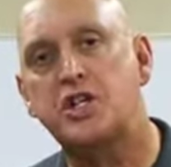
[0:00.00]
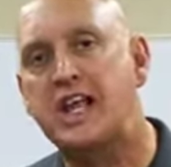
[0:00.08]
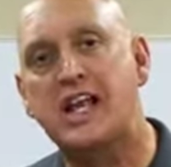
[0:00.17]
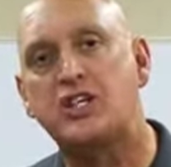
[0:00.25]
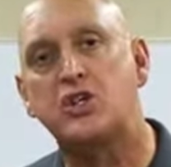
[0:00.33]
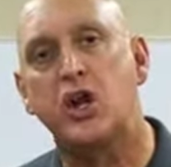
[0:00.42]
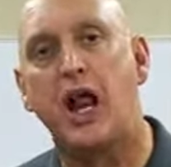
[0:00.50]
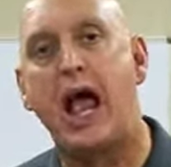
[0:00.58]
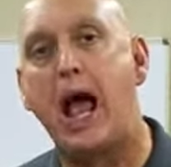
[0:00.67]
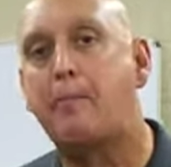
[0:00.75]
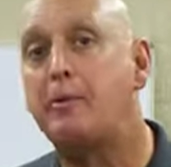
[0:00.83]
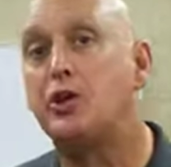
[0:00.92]
thing that's going to
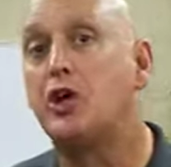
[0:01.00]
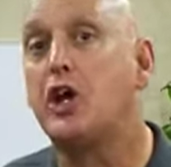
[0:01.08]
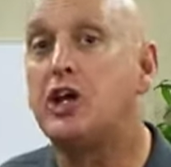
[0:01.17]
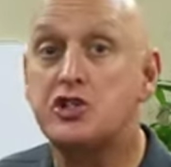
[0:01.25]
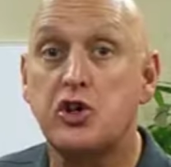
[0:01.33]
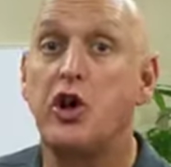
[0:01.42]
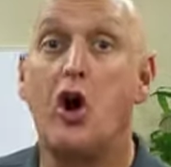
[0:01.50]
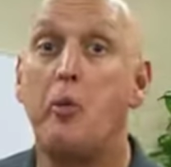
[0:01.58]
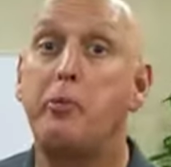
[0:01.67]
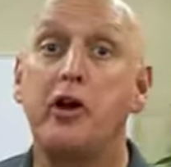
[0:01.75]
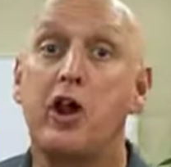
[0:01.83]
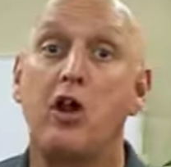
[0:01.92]
happen to it is going to
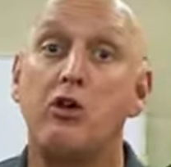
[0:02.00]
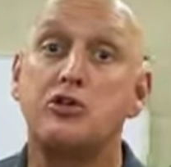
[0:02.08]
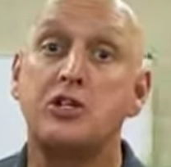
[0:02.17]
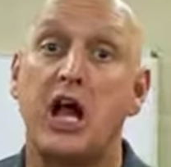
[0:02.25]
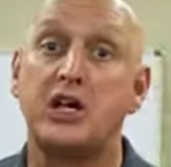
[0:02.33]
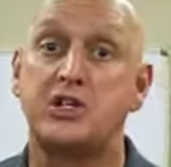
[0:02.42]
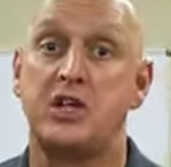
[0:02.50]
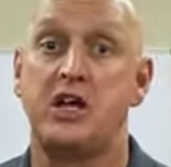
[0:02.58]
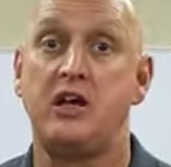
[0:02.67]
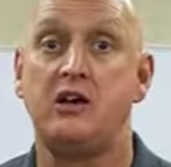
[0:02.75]
open and close nicely.